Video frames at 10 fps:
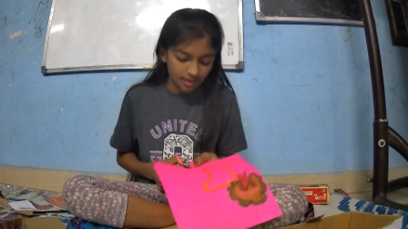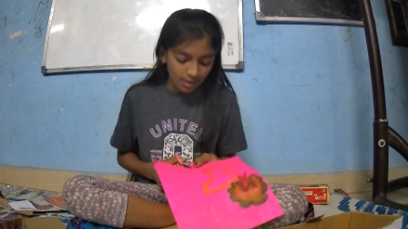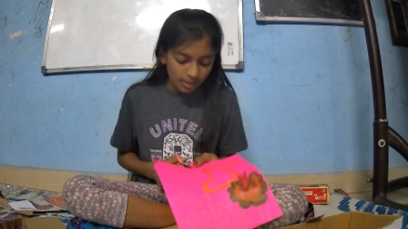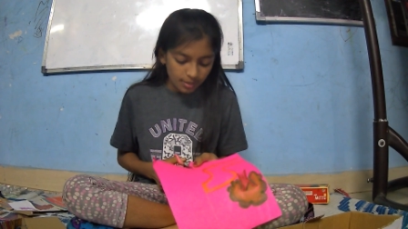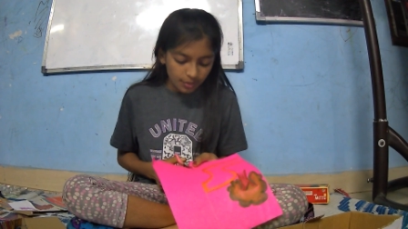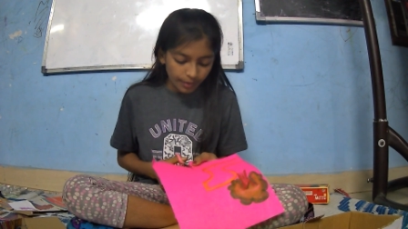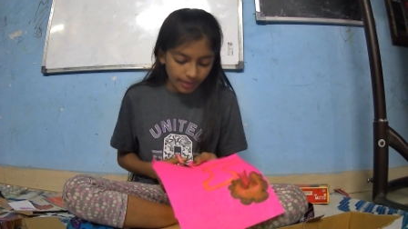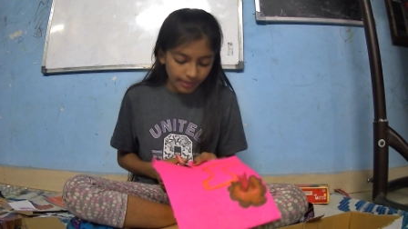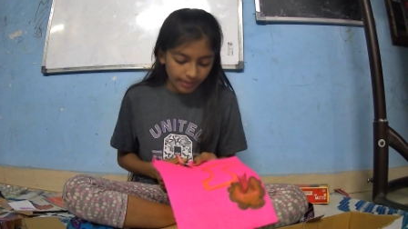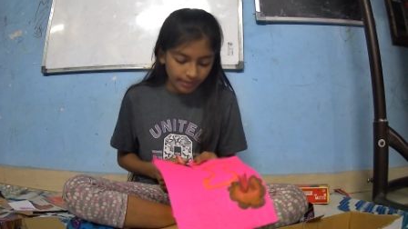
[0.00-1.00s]
So
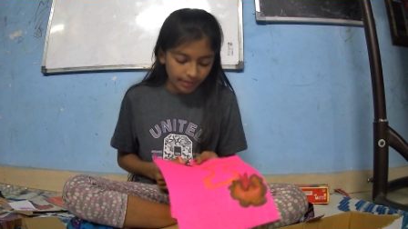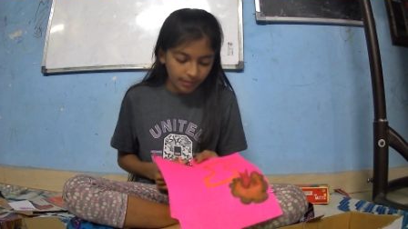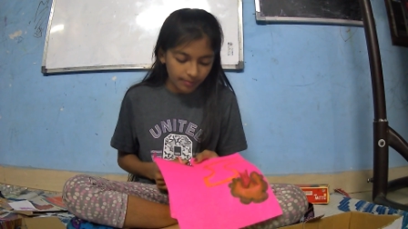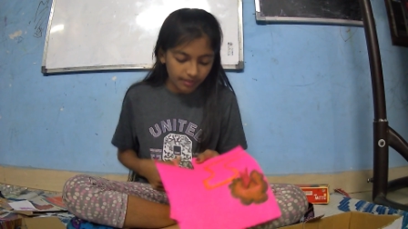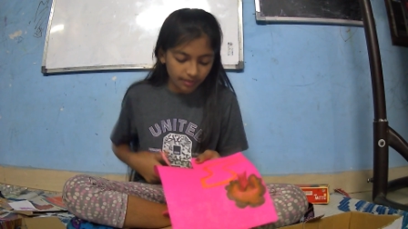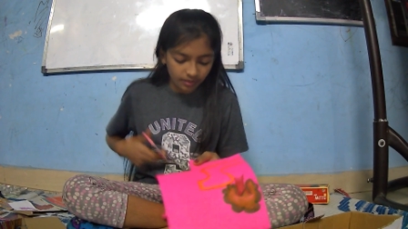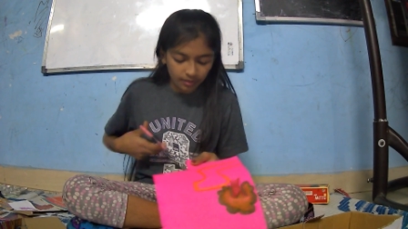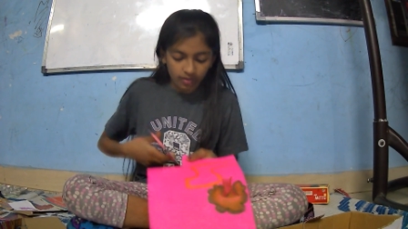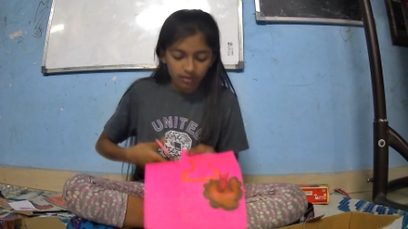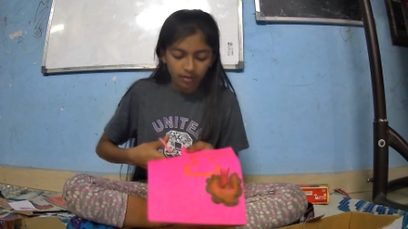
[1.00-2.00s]
pointing a bit
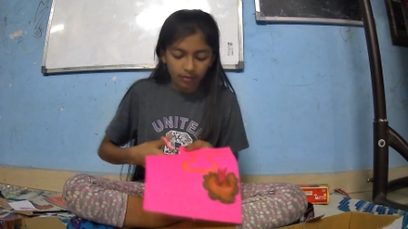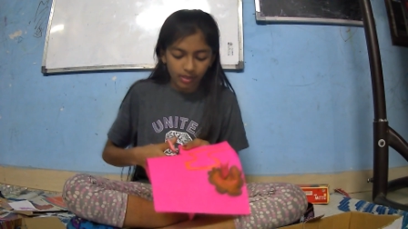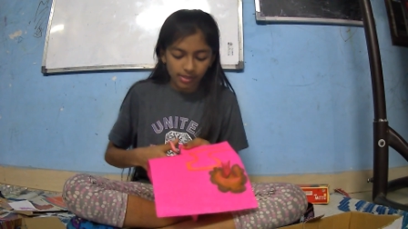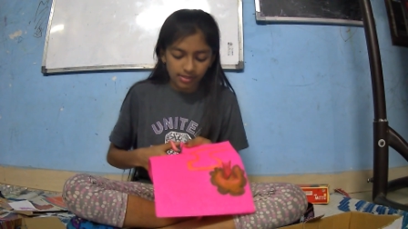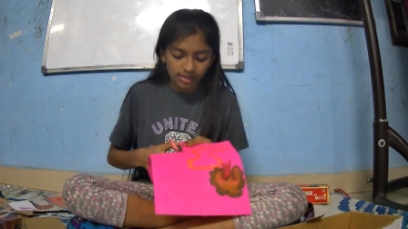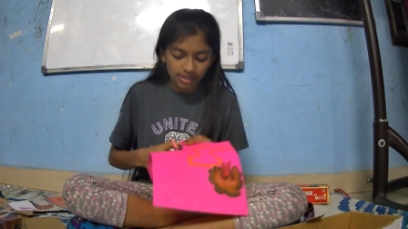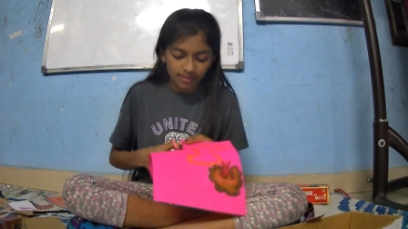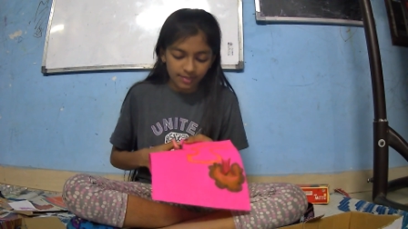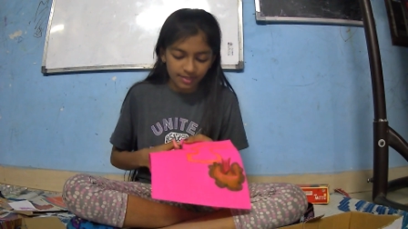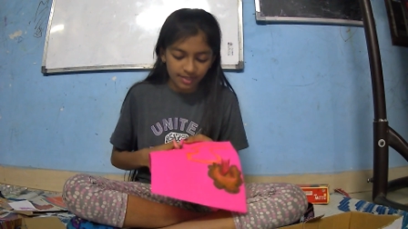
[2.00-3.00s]
1
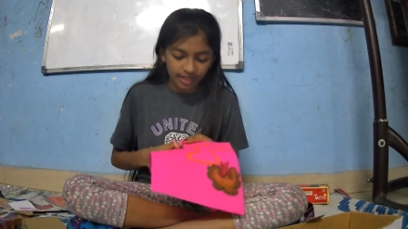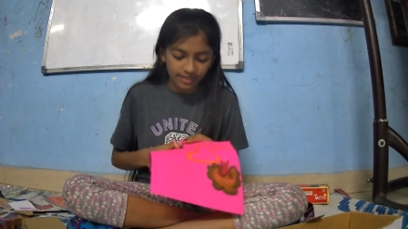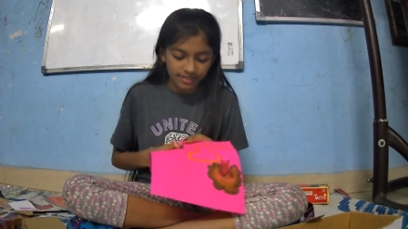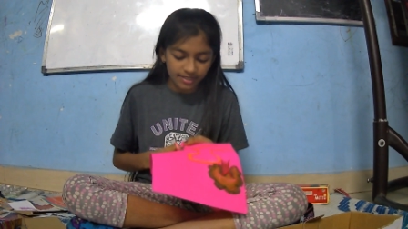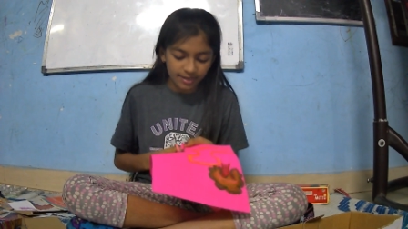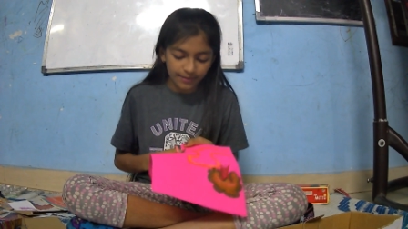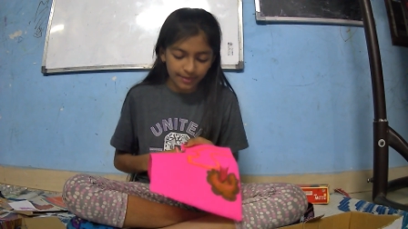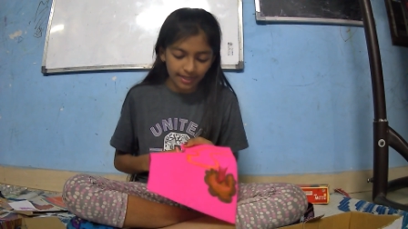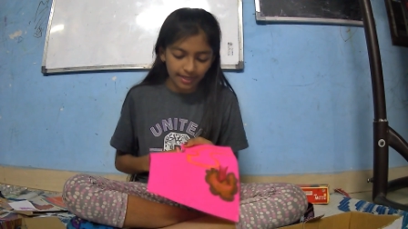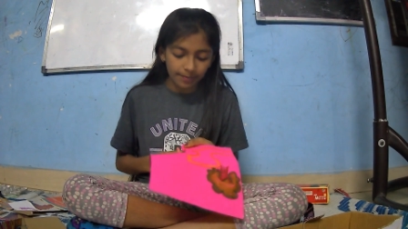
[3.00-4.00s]
centimeter extra would
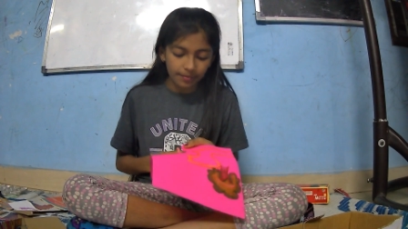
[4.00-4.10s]
help